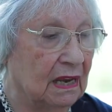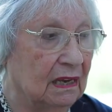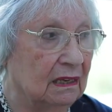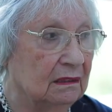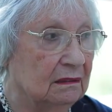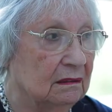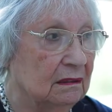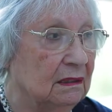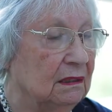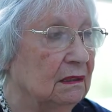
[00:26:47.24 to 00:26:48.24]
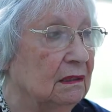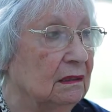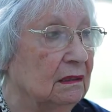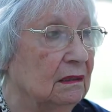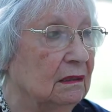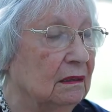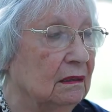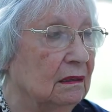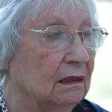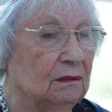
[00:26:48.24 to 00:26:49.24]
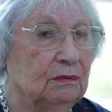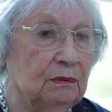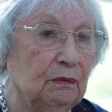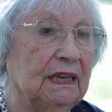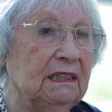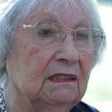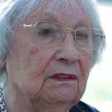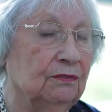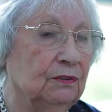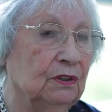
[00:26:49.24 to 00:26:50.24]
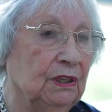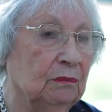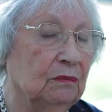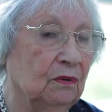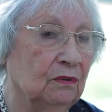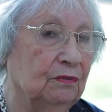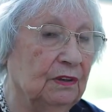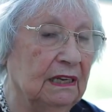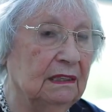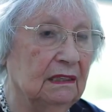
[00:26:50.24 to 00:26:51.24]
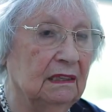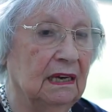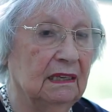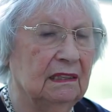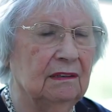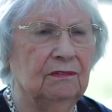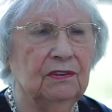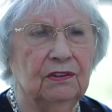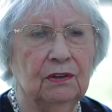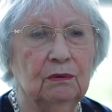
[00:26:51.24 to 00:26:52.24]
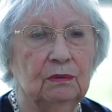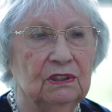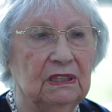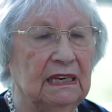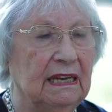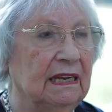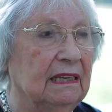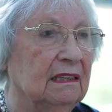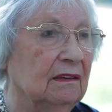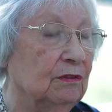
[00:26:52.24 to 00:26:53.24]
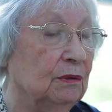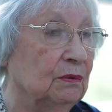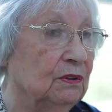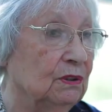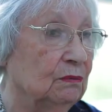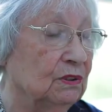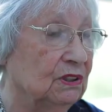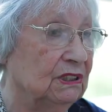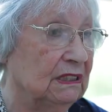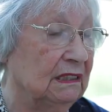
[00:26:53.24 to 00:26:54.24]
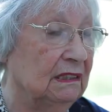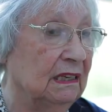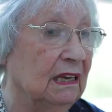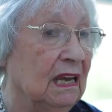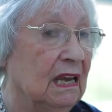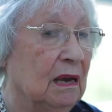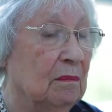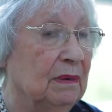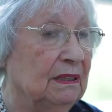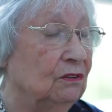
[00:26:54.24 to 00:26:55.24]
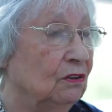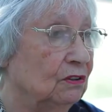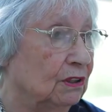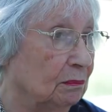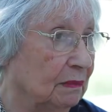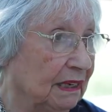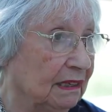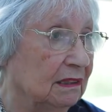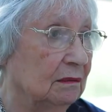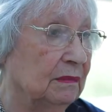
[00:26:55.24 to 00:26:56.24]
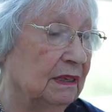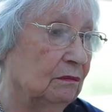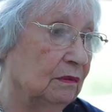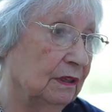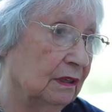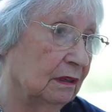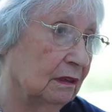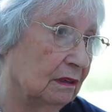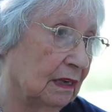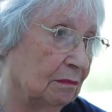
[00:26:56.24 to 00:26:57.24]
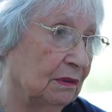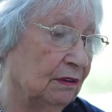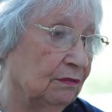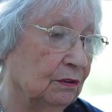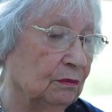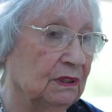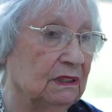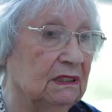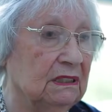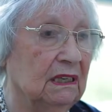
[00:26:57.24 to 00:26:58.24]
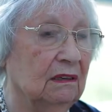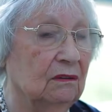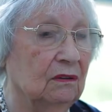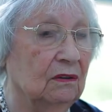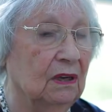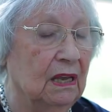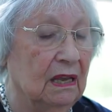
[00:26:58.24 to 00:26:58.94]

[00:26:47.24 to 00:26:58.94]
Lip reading: And we waited for him on Friday night. Everything was laid, everybody was sitting, but not the men. The men were coming from the synagogue.